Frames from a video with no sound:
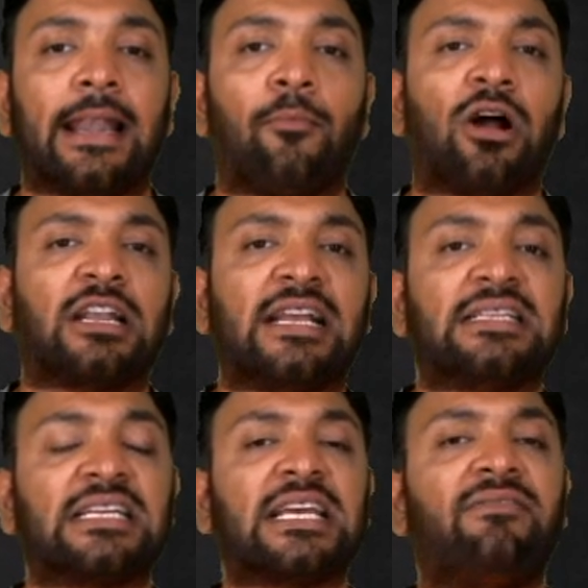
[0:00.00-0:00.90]
and
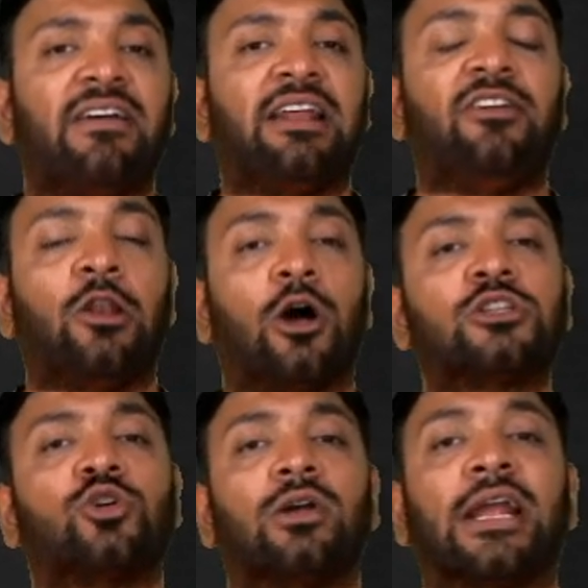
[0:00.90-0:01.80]
amortization, where we'll
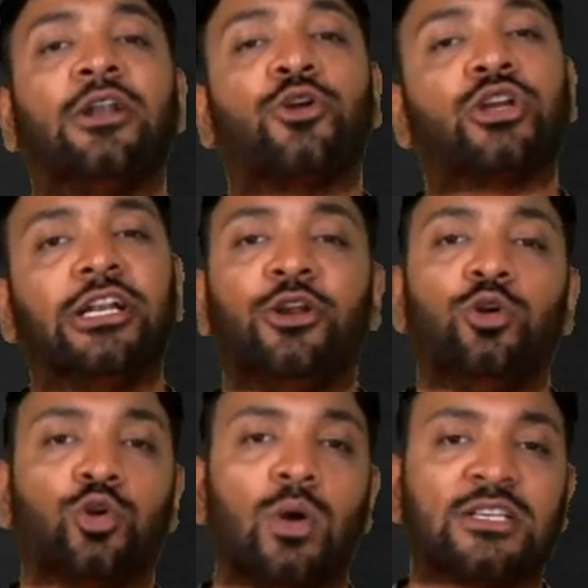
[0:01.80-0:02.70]
also look into schedule
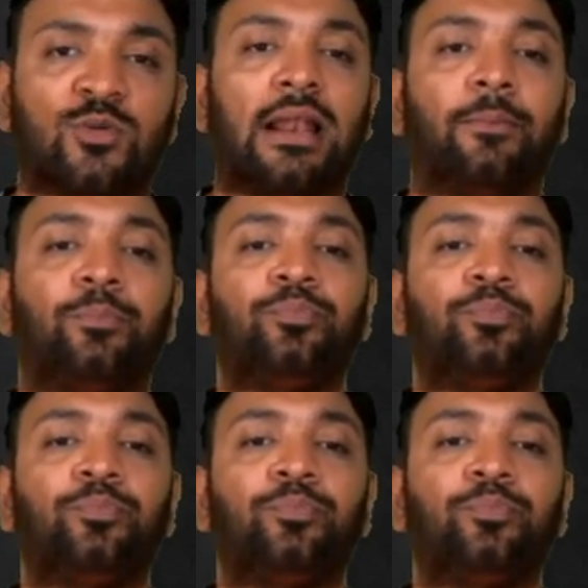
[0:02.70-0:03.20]
2 as well.